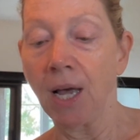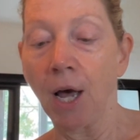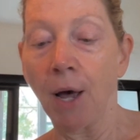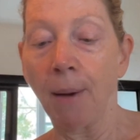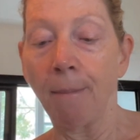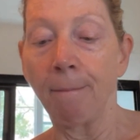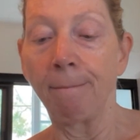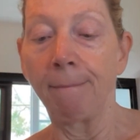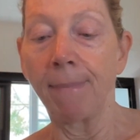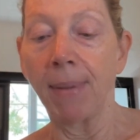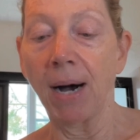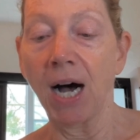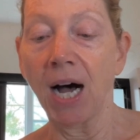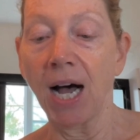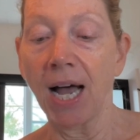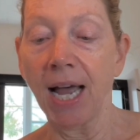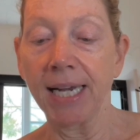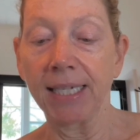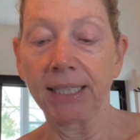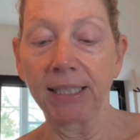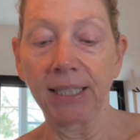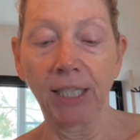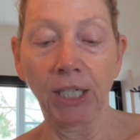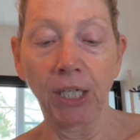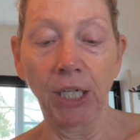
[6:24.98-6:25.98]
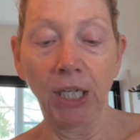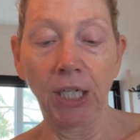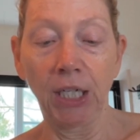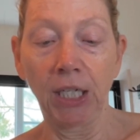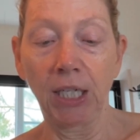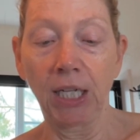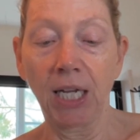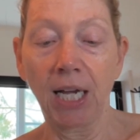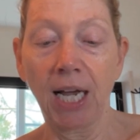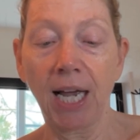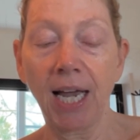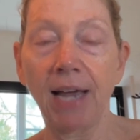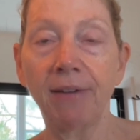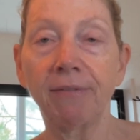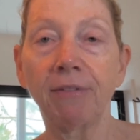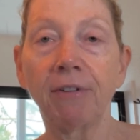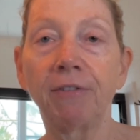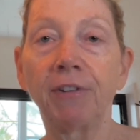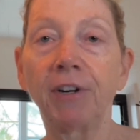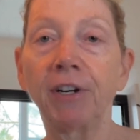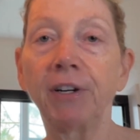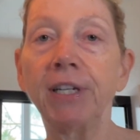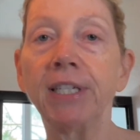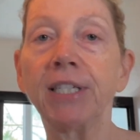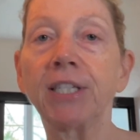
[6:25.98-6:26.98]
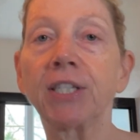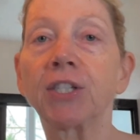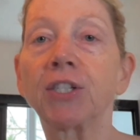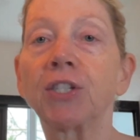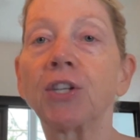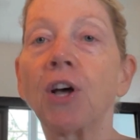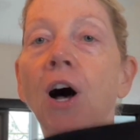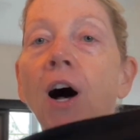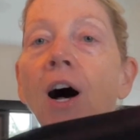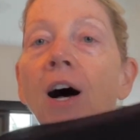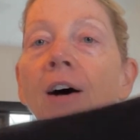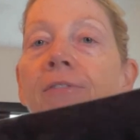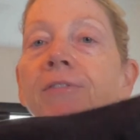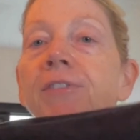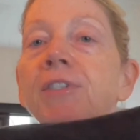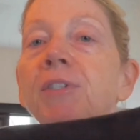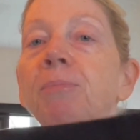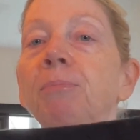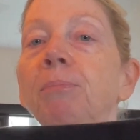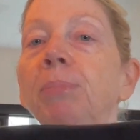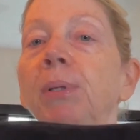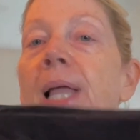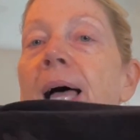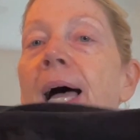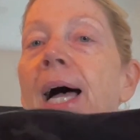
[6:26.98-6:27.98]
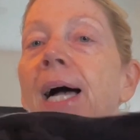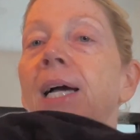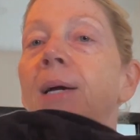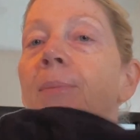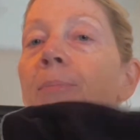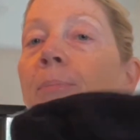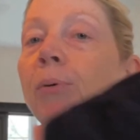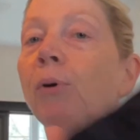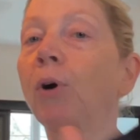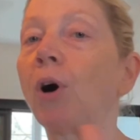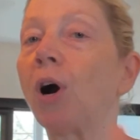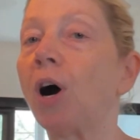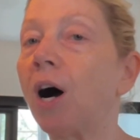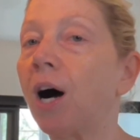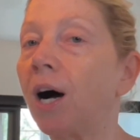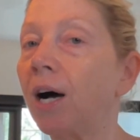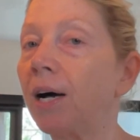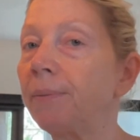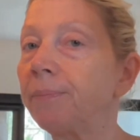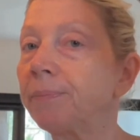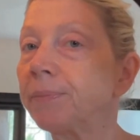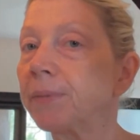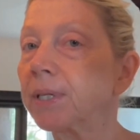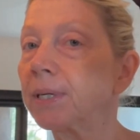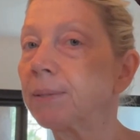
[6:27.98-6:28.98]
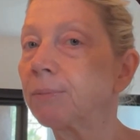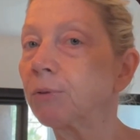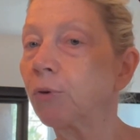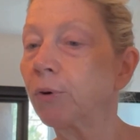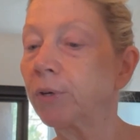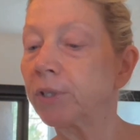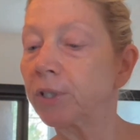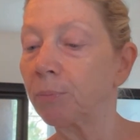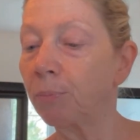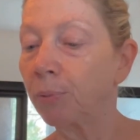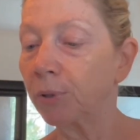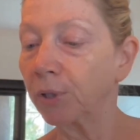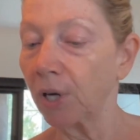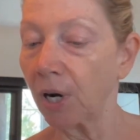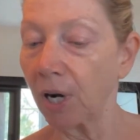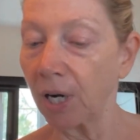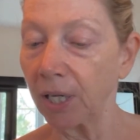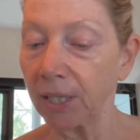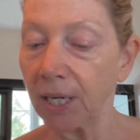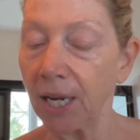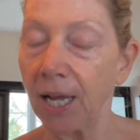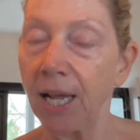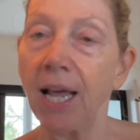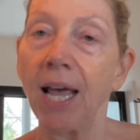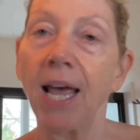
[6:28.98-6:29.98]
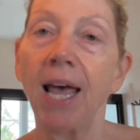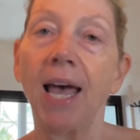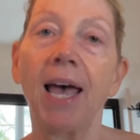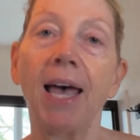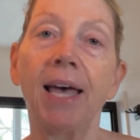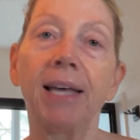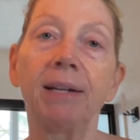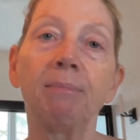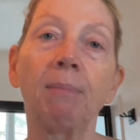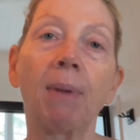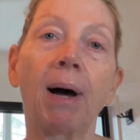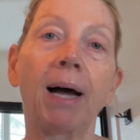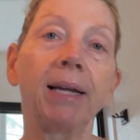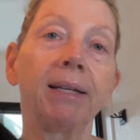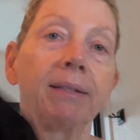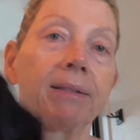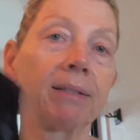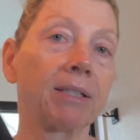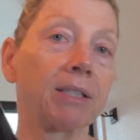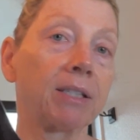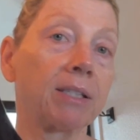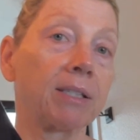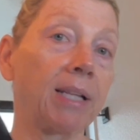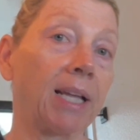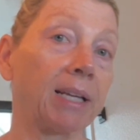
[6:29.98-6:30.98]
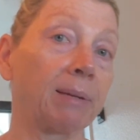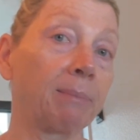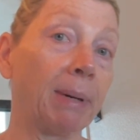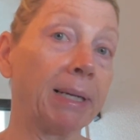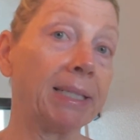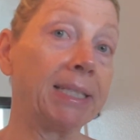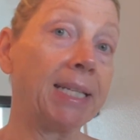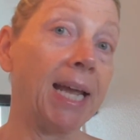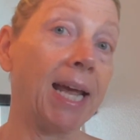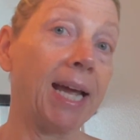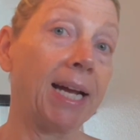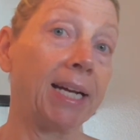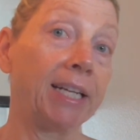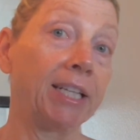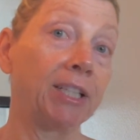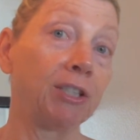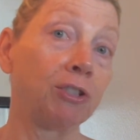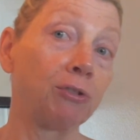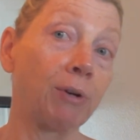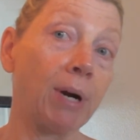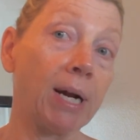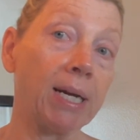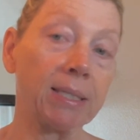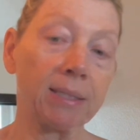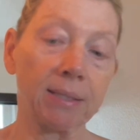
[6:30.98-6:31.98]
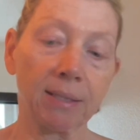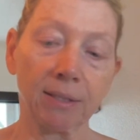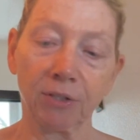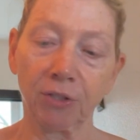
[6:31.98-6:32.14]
my little, I have a very soft black bra that I'm going to put on, and this is like my tanning dress.